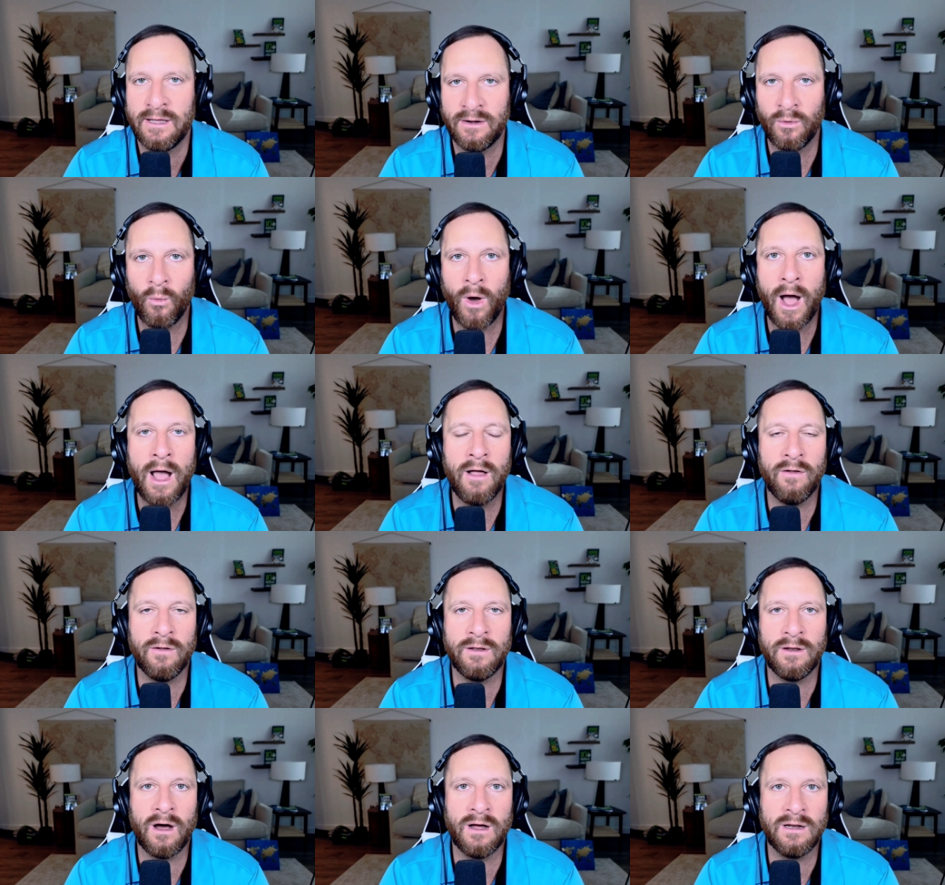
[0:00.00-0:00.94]
in a while
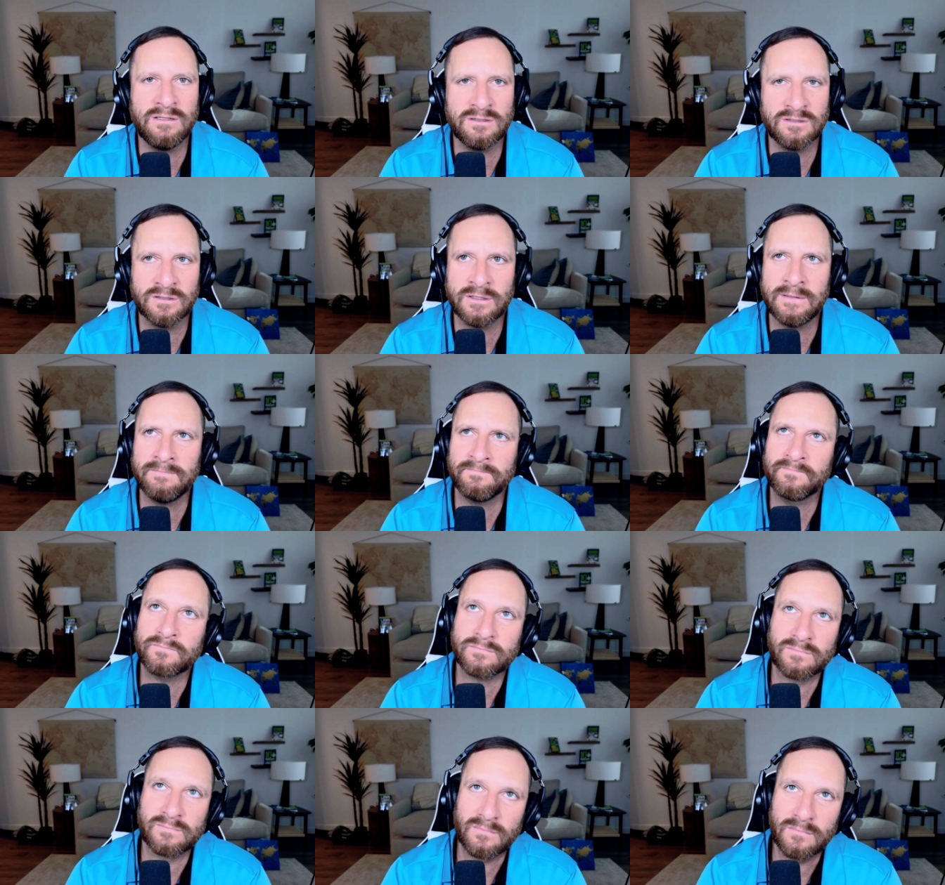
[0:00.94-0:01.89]
and honestly
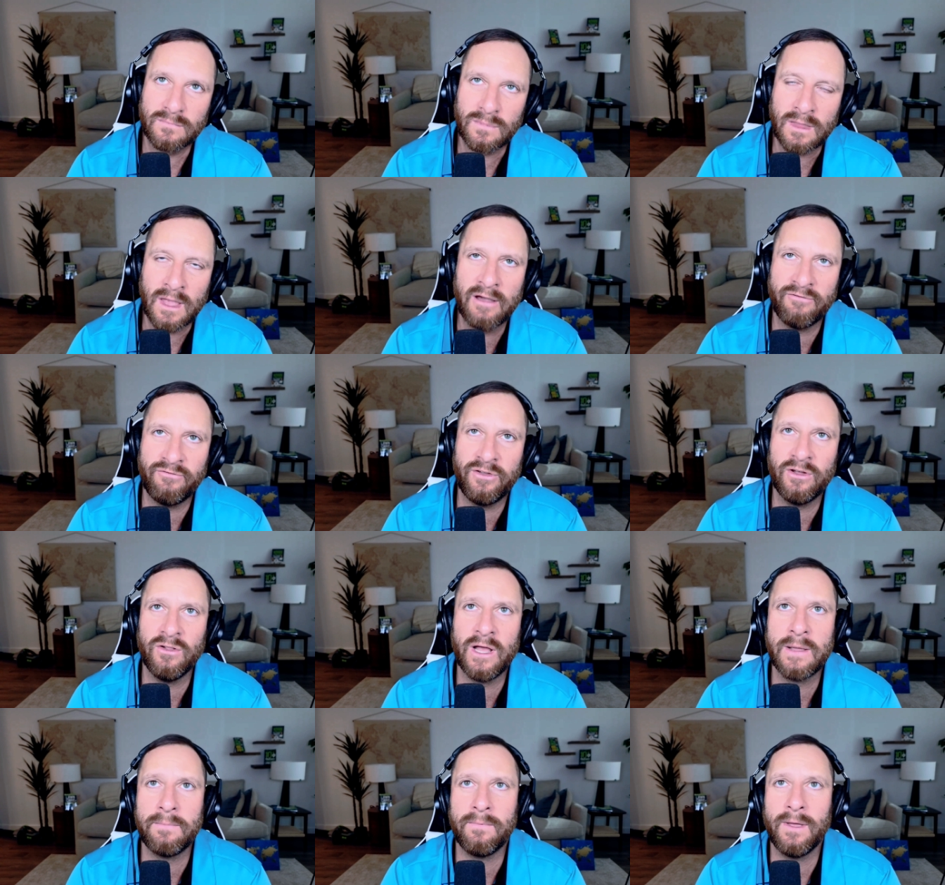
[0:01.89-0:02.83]
i feel
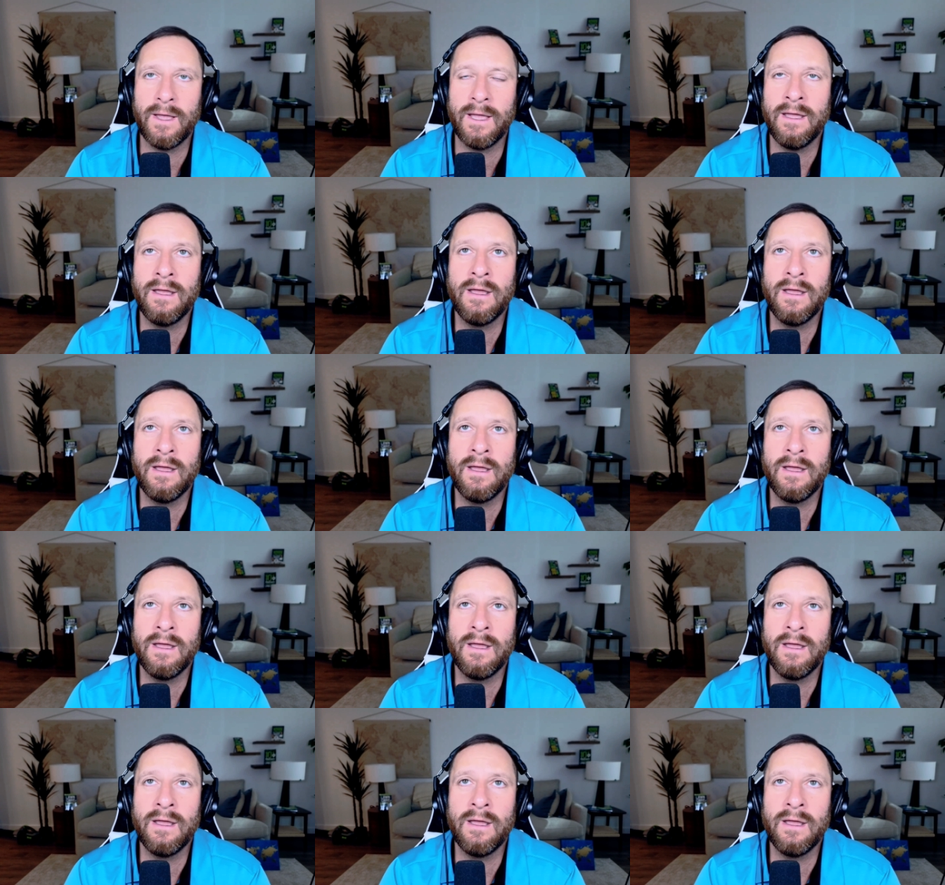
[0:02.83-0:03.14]
like eh,